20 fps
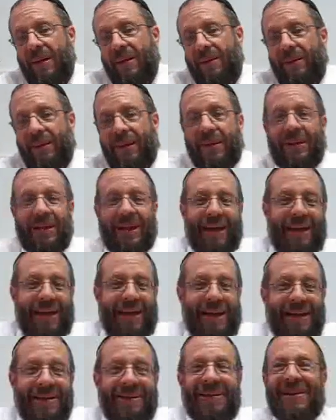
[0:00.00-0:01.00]
the
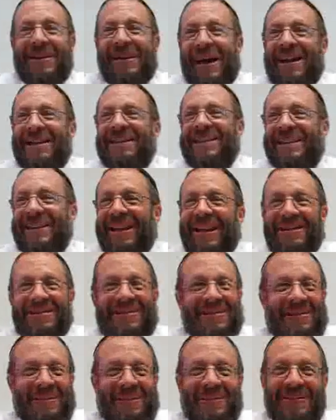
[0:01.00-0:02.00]
anti
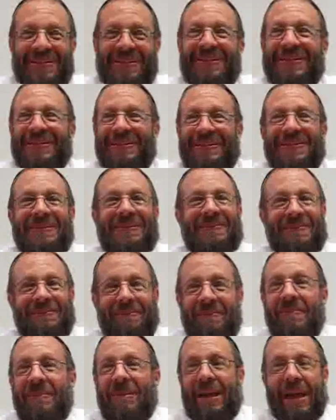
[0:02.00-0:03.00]
ontological,
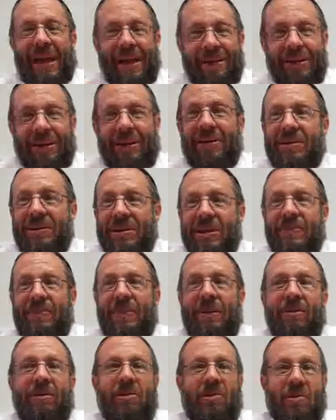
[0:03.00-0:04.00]
the ethical, the
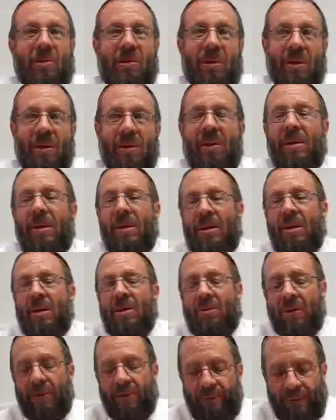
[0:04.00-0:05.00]
spiritual,
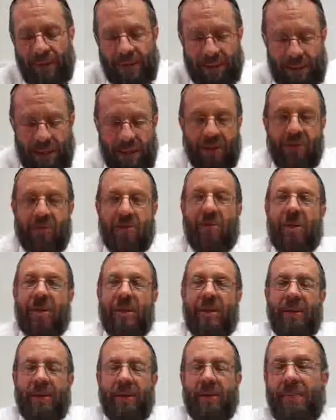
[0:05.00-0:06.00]
would in fact
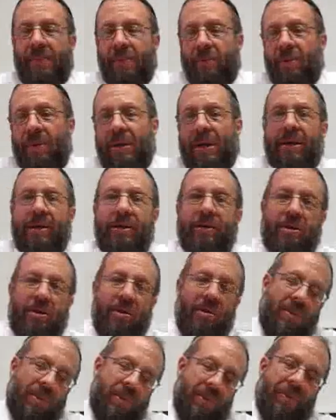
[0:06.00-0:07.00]
actually be related
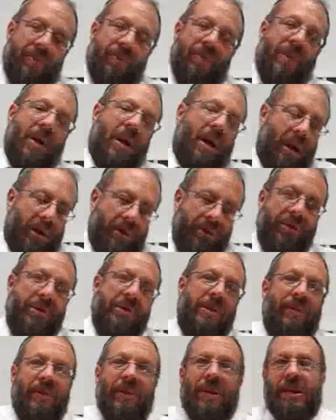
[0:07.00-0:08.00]
to the
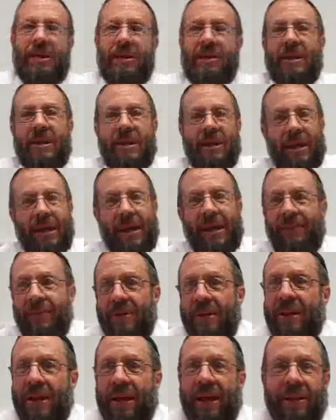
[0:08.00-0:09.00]
hundreds of years
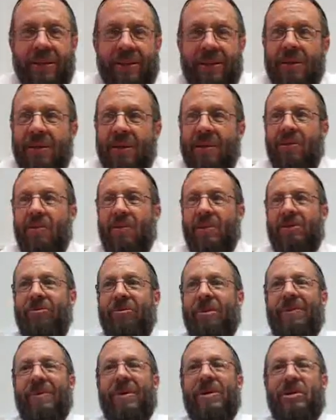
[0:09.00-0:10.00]
after that, with the
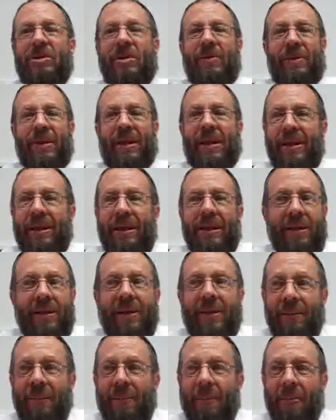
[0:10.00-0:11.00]
revelation of the
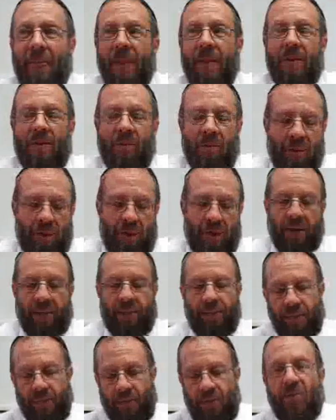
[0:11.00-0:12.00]
Ari, where
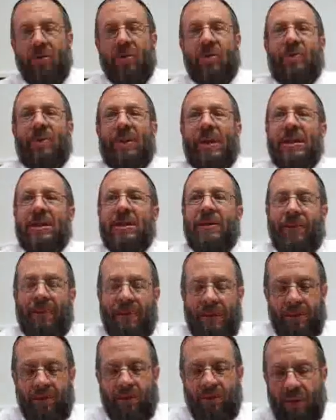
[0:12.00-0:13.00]
Jewish philosophy
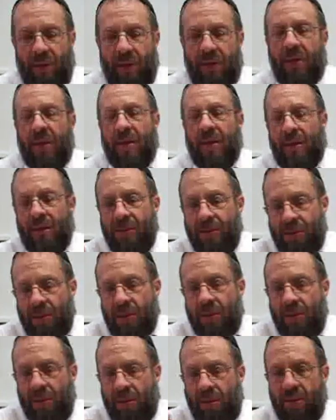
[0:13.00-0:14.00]
is really
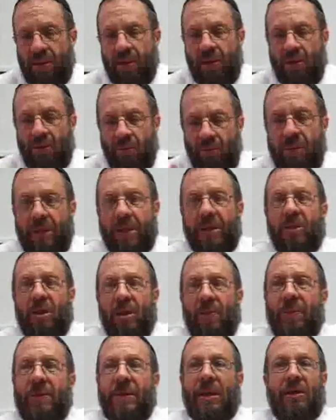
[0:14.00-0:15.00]
concerned with the
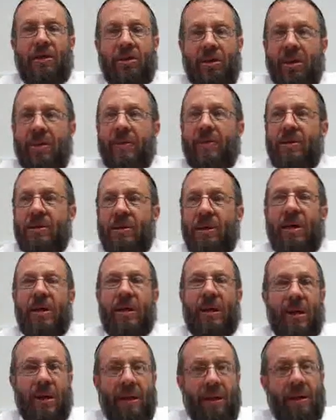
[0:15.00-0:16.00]
interpretation of the
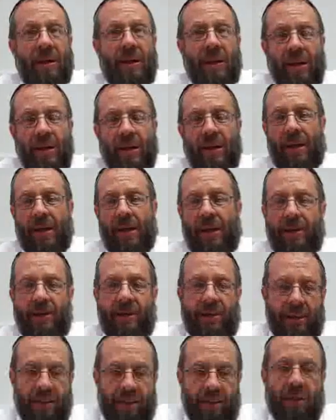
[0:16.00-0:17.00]
Zohar and
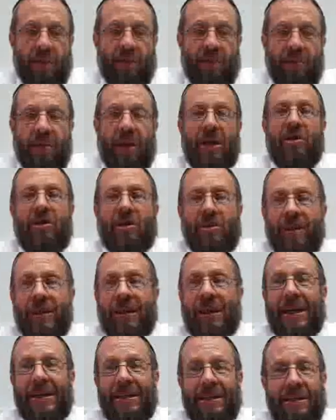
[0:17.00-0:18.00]
the interpretation of the
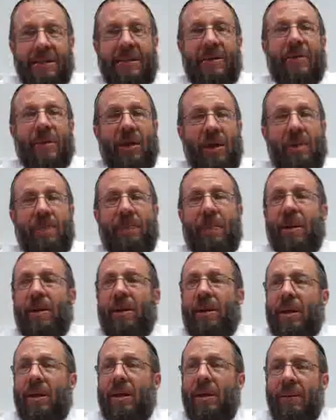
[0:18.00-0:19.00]
concepts of the
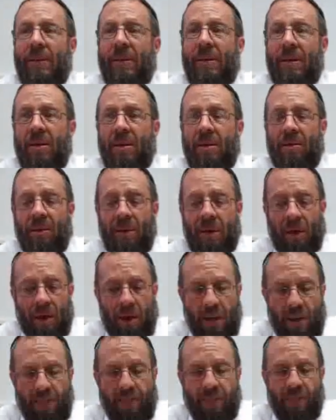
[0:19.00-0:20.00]
Kabbalah
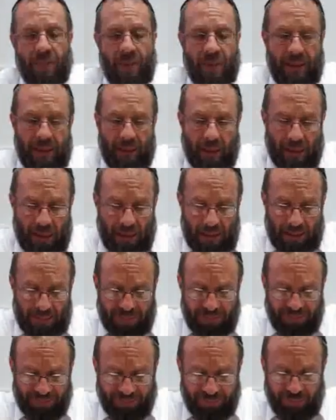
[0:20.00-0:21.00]
um, the
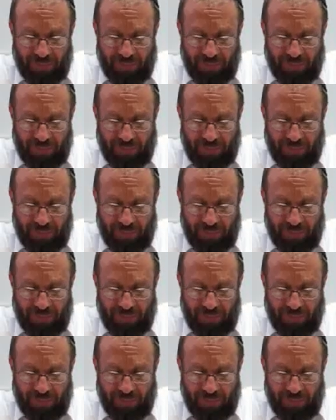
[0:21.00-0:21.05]
um,